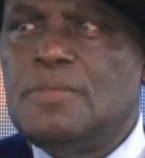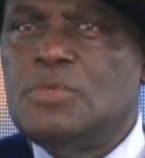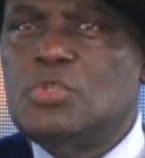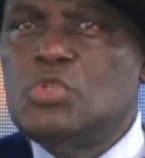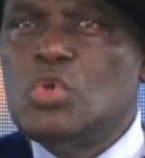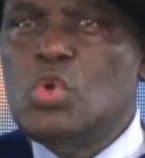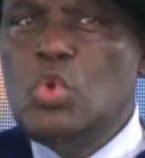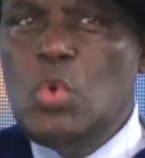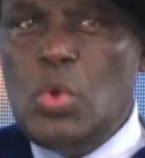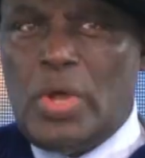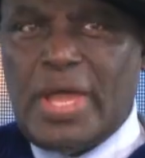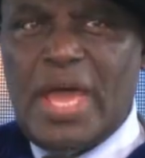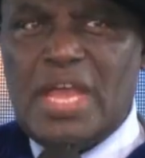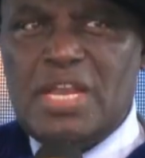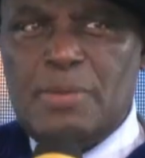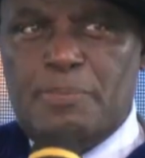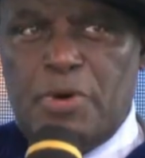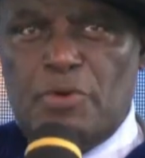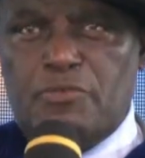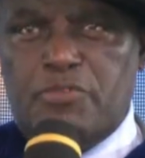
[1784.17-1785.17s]
to look at
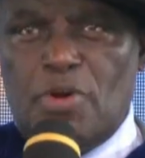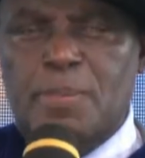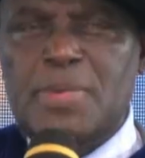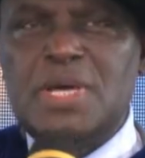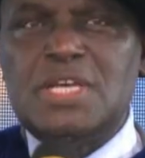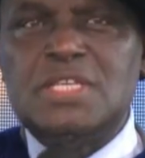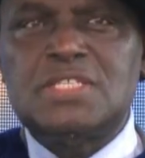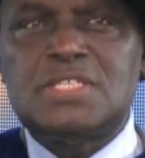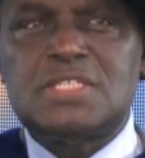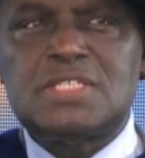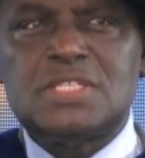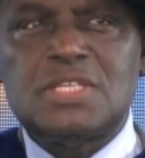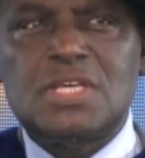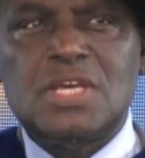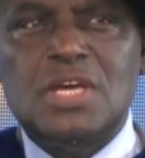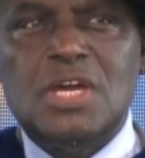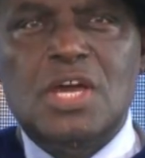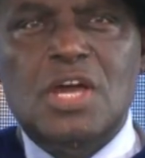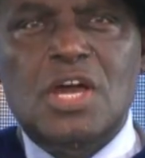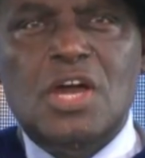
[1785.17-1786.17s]
the performance
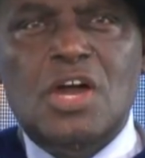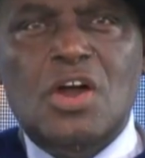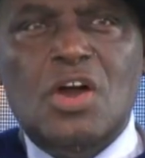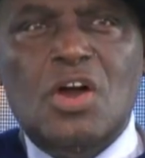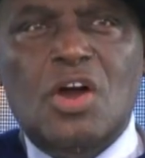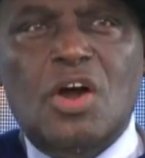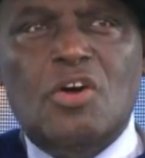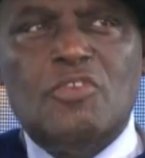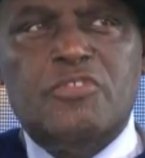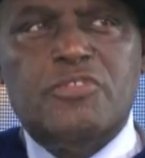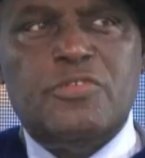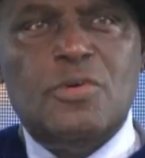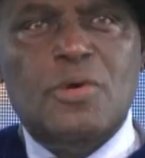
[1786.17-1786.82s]
of